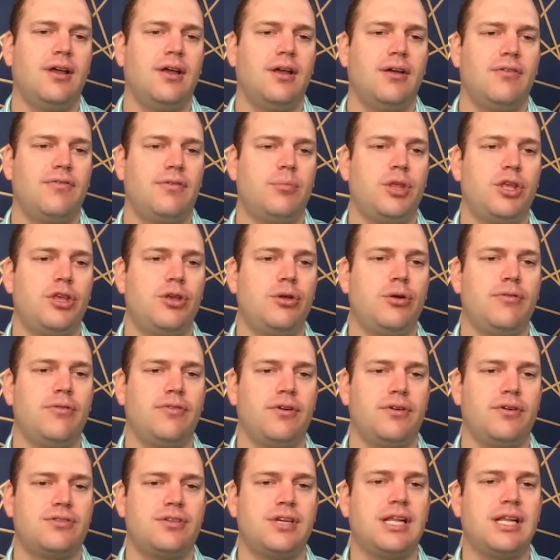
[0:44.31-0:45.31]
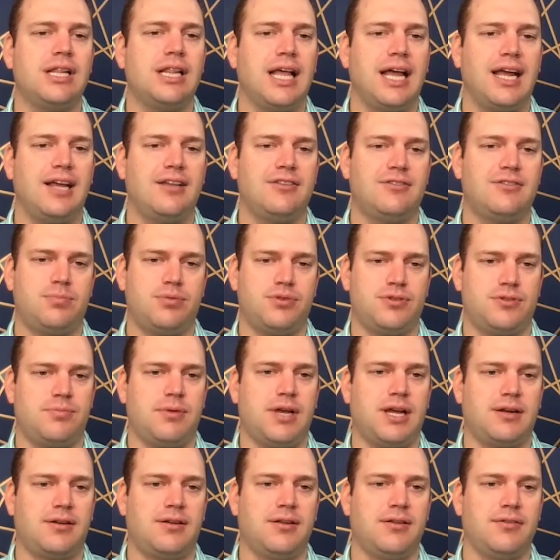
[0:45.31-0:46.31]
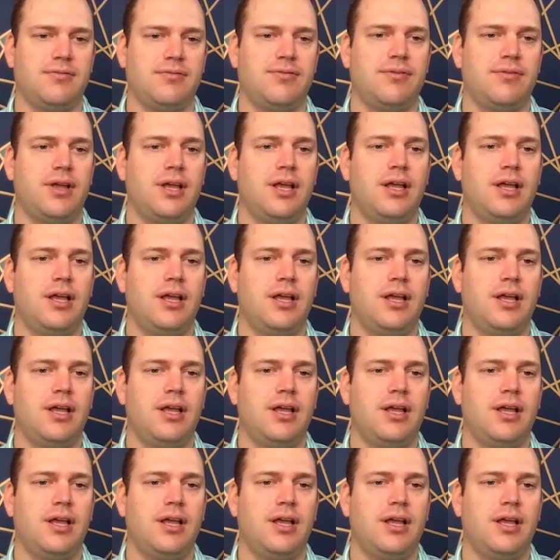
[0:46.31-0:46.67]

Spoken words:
from the university lands perspective,